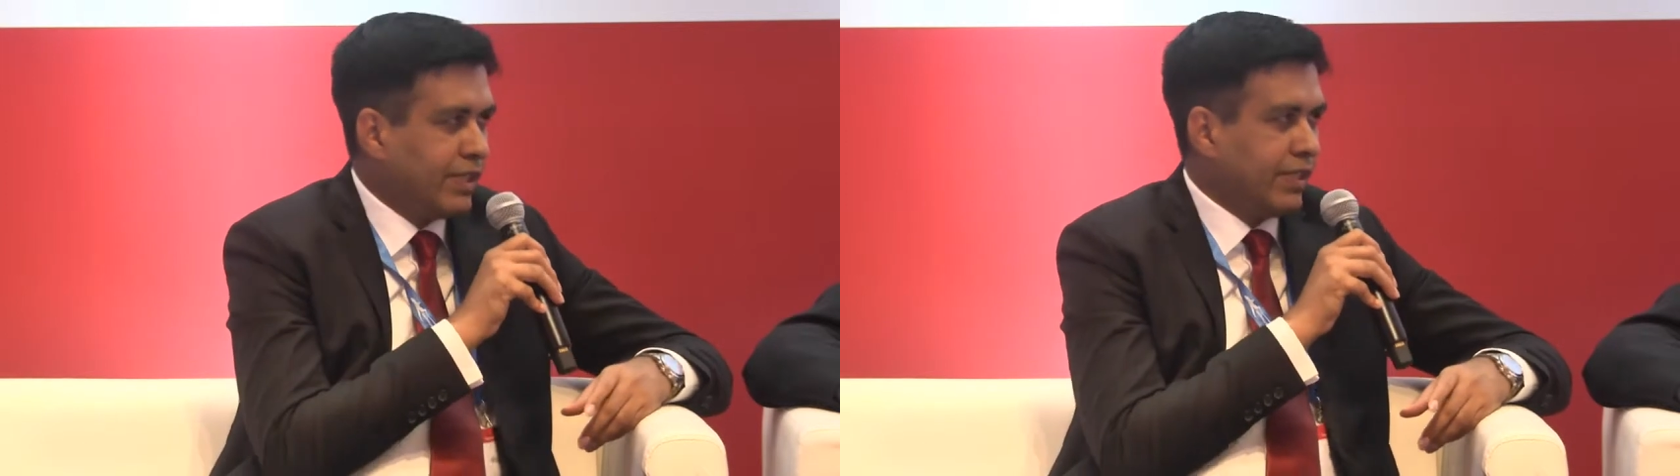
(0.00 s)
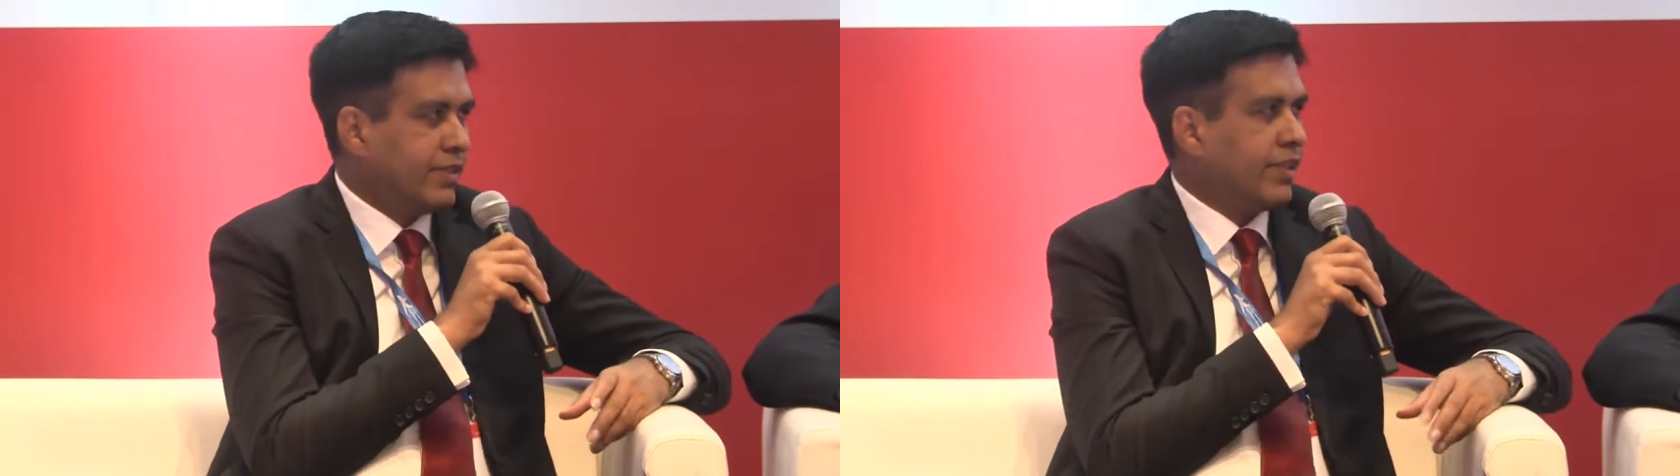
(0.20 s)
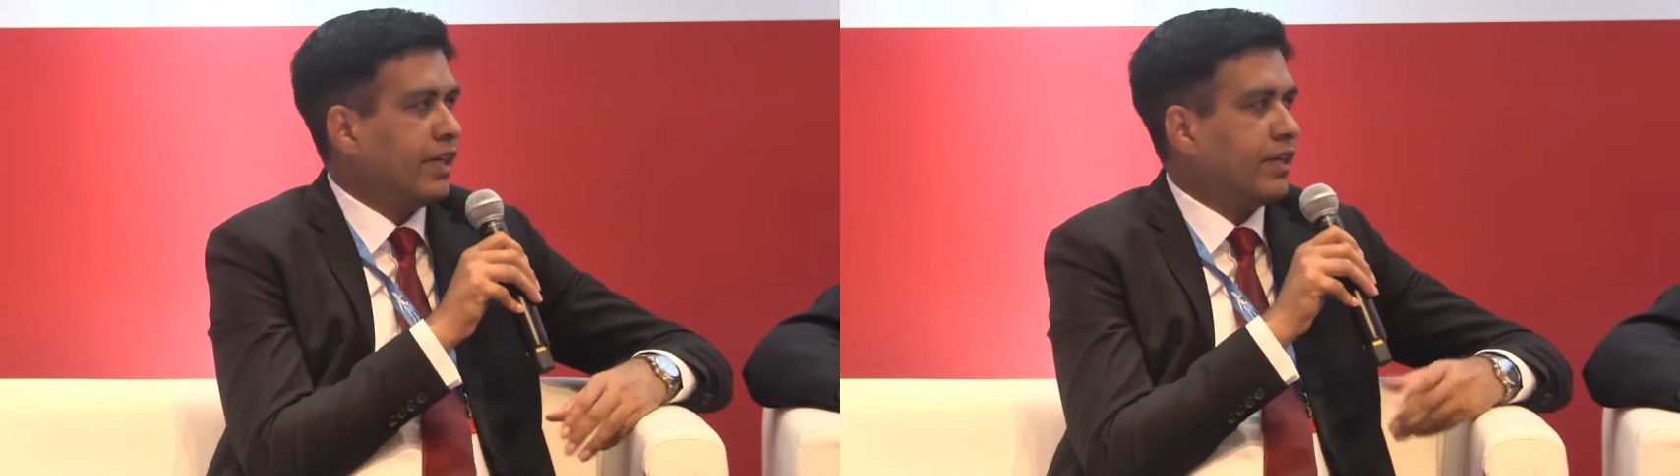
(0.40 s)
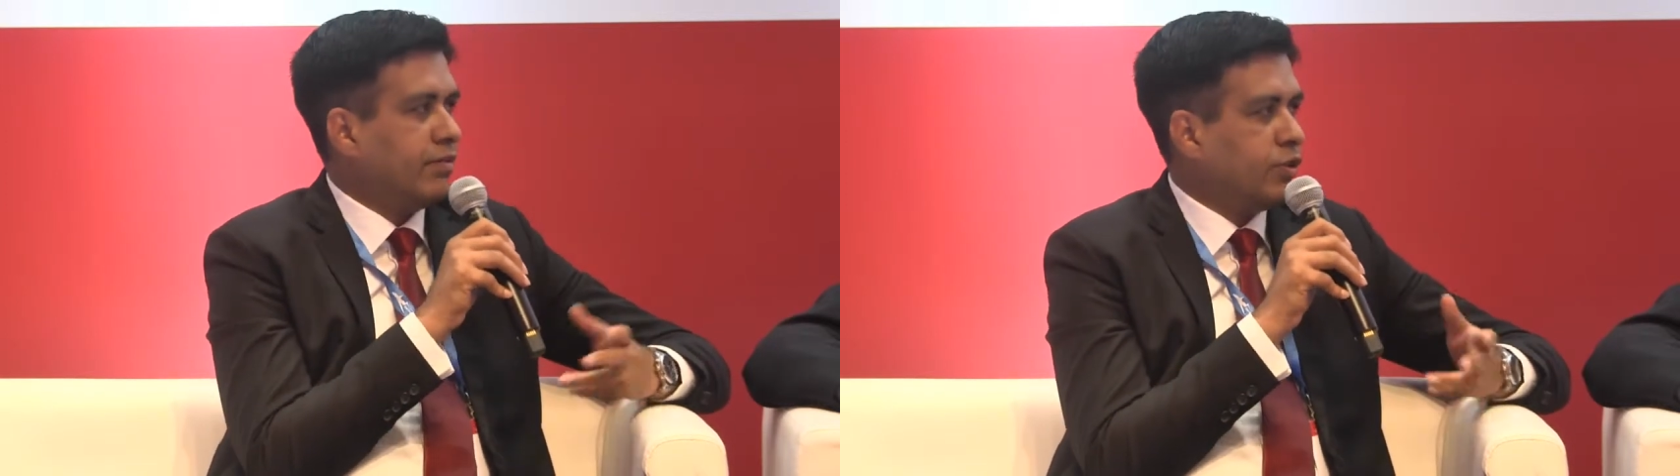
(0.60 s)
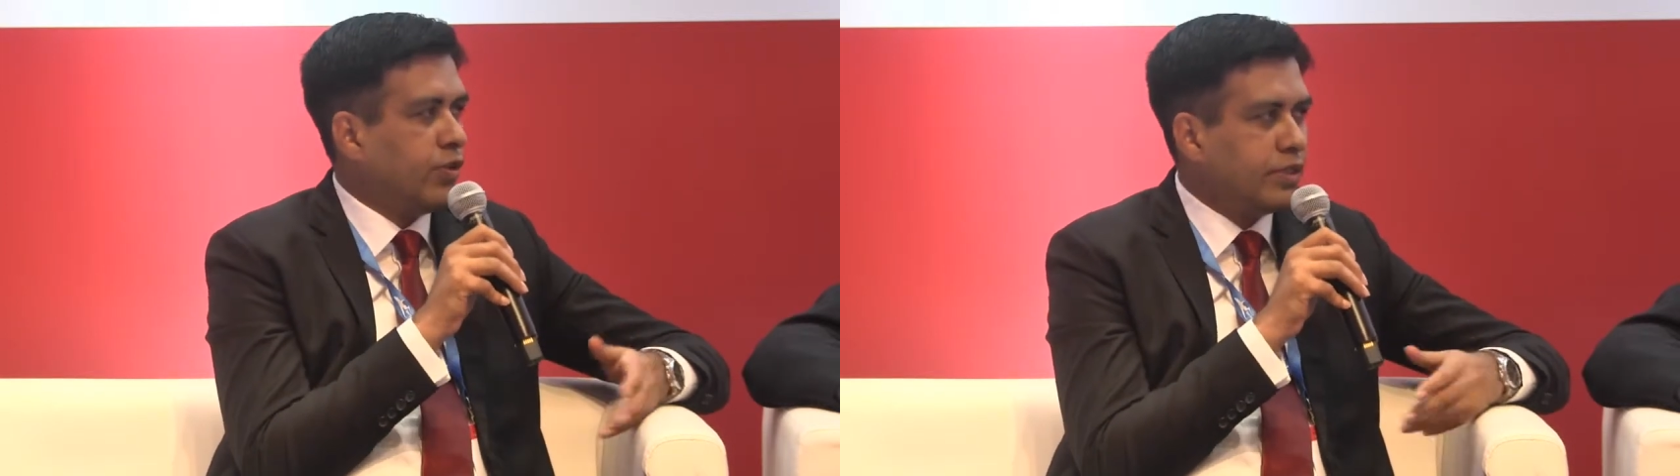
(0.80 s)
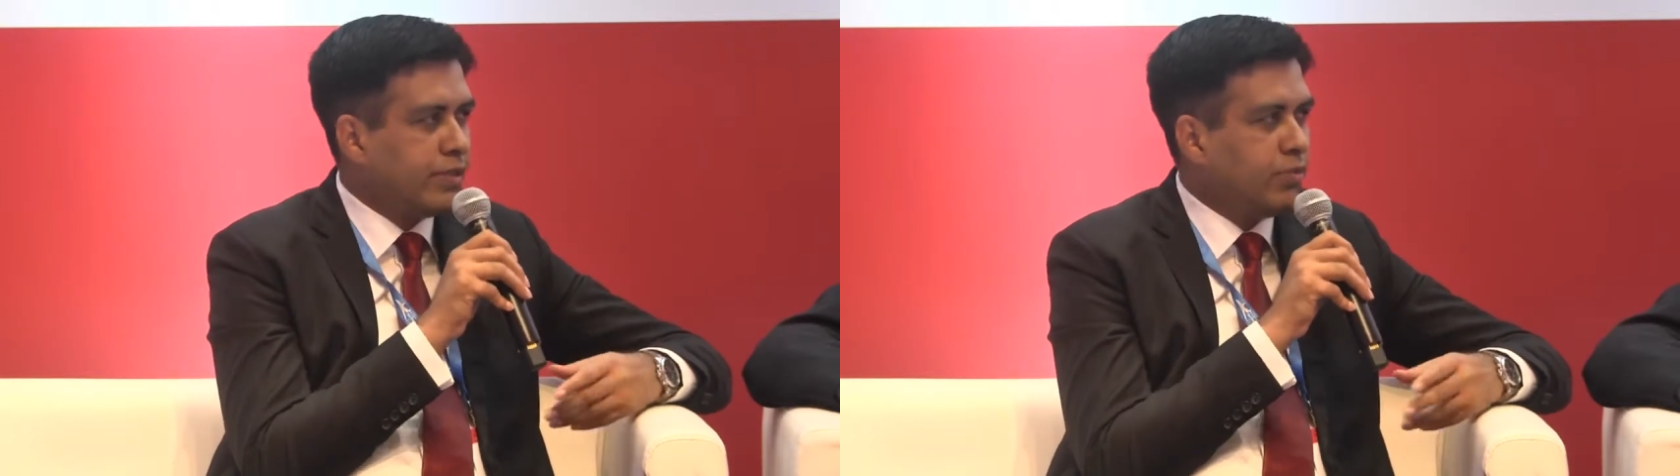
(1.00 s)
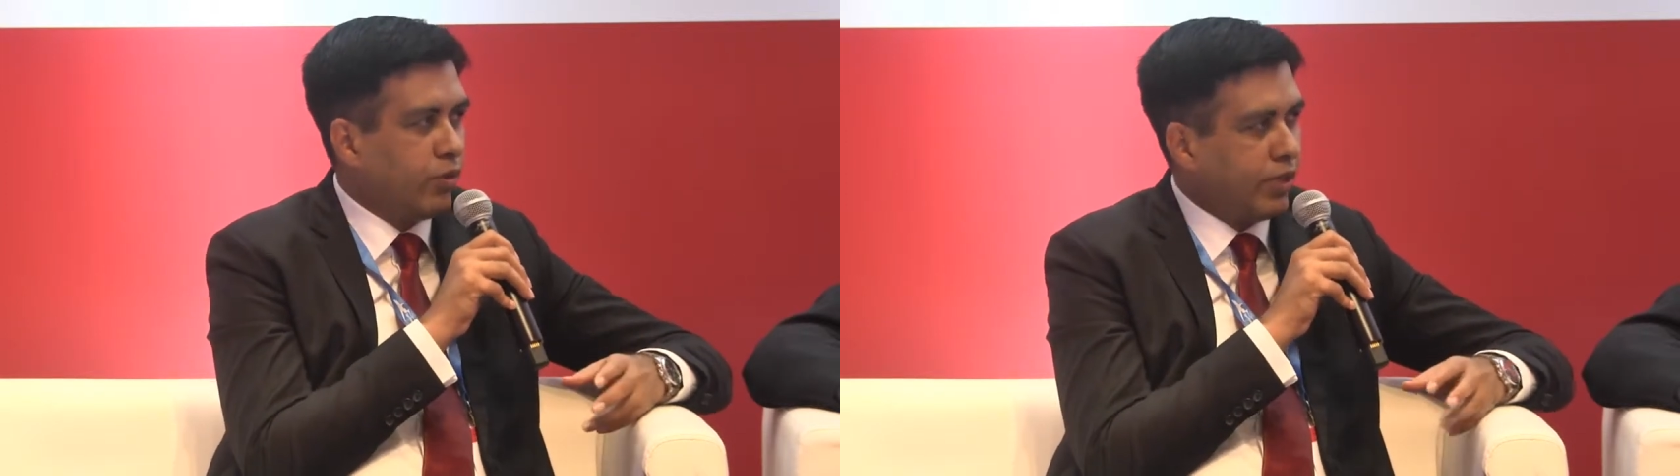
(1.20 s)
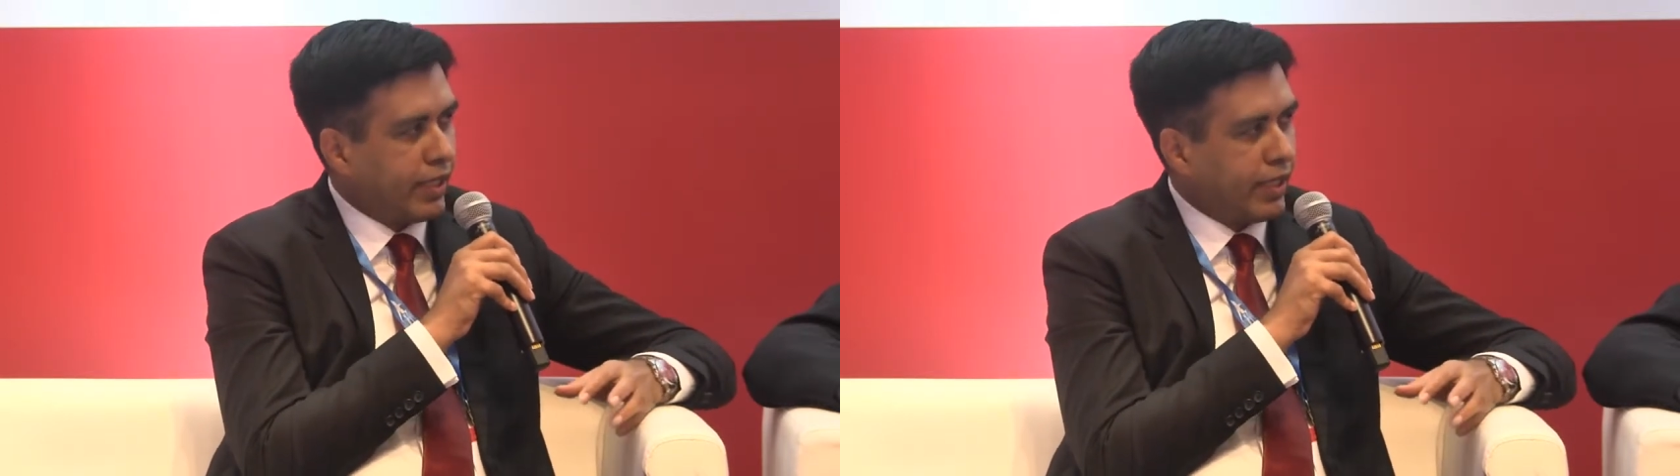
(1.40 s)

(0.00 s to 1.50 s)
changer and you will see more